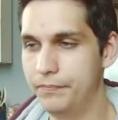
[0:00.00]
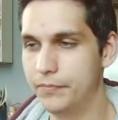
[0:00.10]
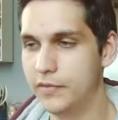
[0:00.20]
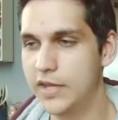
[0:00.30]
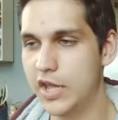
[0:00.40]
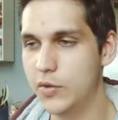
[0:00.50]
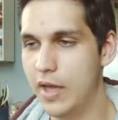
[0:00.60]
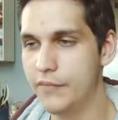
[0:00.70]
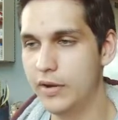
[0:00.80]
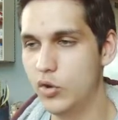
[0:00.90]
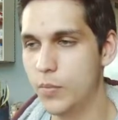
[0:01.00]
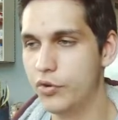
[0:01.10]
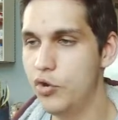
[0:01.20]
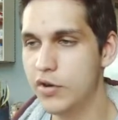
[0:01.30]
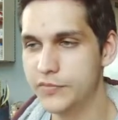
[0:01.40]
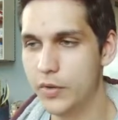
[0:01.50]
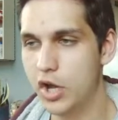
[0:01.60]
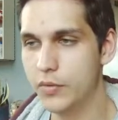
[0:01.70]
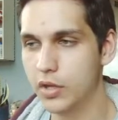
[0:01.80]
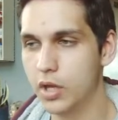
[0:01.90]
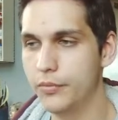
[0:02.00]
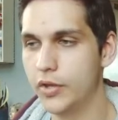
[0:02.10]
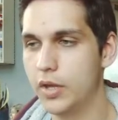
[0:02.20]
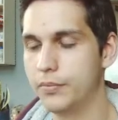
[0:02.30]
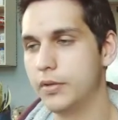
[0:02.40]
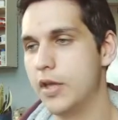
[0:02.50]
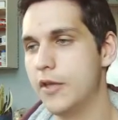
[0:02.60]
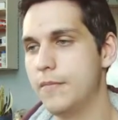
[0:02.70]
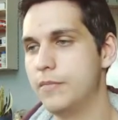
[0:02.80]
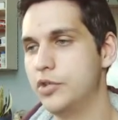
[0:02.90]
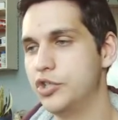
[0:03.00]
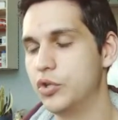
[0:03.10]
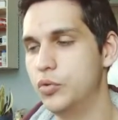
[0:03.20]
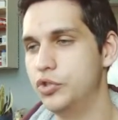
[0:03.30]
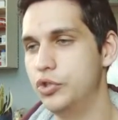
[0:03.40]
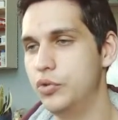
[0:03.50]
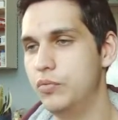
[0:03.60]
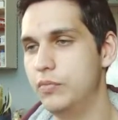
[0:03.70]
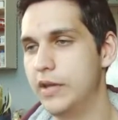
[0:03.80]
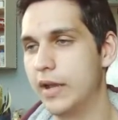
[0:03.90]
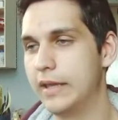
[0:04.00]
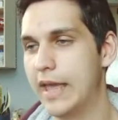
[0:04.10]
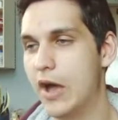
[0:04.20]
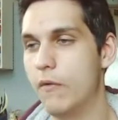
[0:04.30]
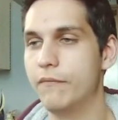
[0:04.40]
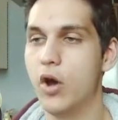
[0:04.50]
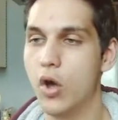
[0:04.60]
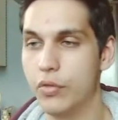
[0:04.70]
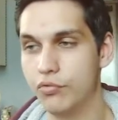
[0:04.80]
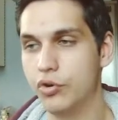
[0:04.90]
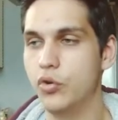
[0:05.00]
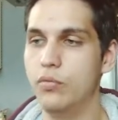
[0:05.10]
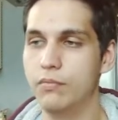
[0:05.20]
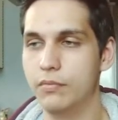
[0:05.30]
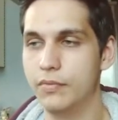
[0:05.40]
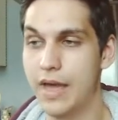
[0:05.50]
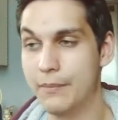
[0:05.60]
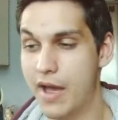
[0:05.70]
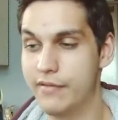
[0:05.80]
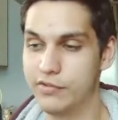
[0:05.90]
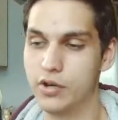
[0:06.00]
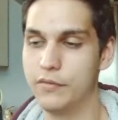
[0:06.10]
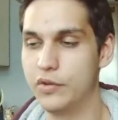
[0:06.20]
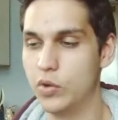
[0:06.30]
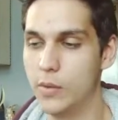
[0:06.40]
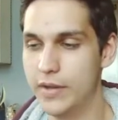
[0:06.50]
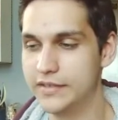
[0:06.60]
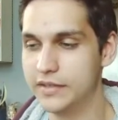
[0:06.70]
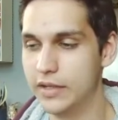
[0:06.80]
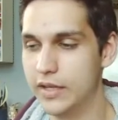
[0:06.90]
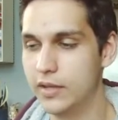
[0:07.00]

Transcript: you have a little progress bar that comes up and shows you like how far through that paragraph you are, basically.